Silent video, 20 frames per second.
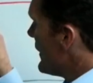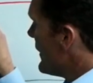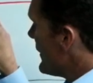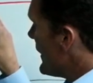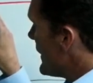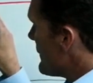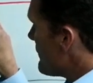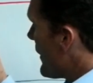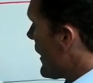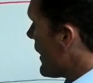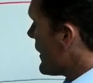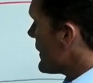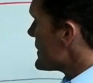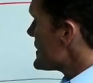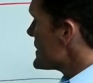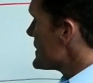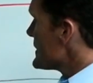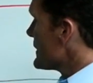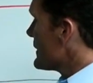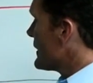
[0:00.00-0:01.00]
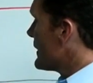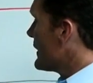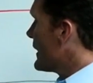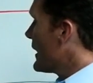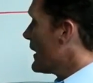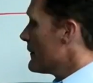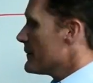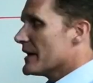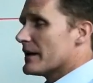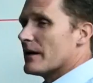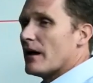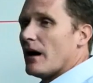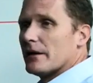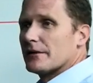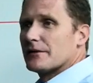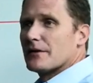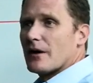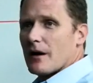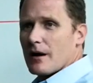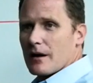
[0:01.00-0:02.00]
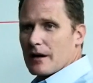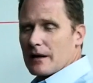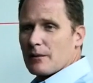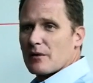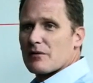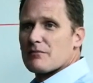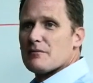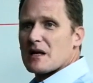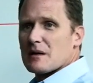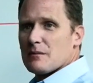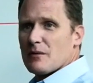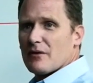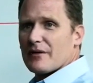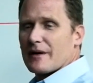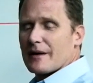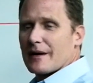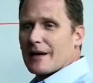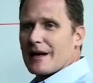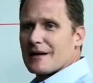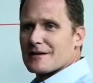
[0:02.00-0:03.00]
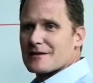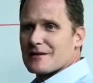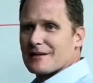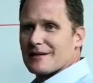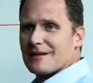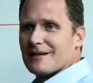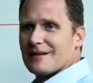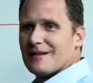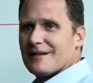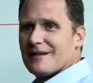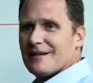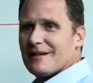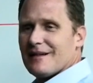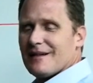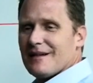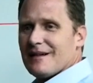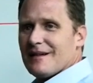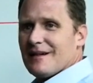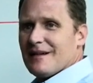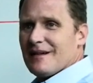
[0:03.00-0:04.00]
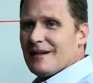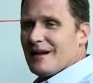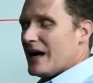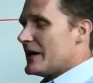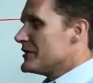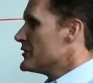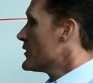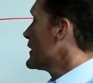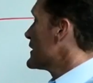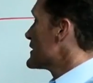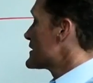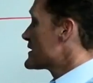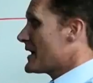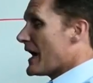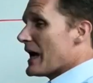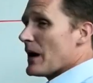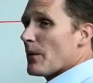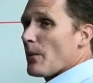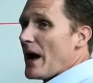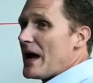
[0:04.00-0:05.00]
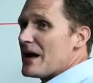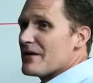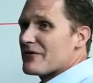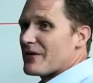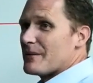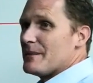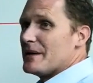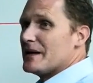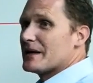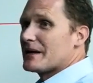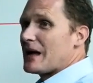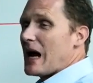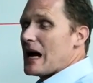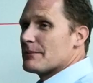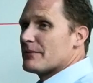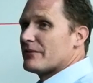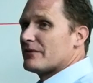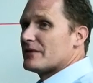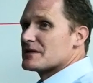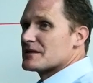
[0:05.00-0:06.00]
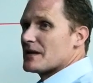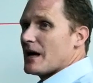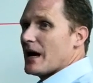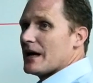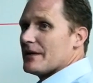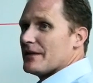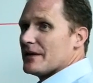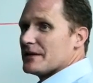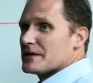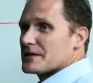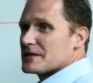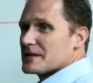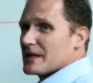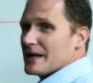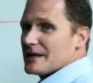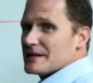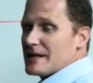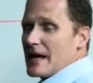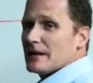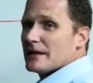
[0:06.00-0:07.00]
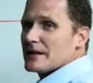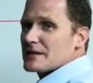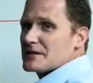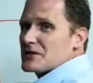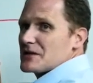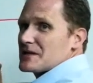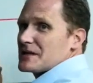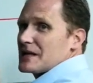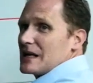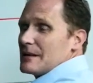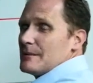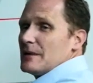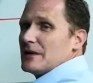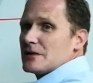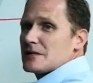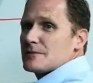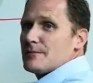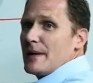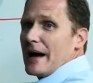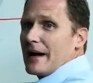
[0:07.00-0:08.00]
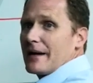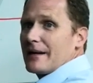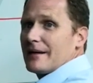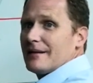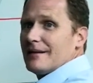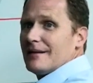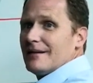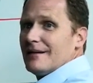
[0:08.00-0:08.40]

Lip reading: that parts come in on target with minimal variation. And you're going to stay away from any type of design that just says, hey, let's just get them in spec.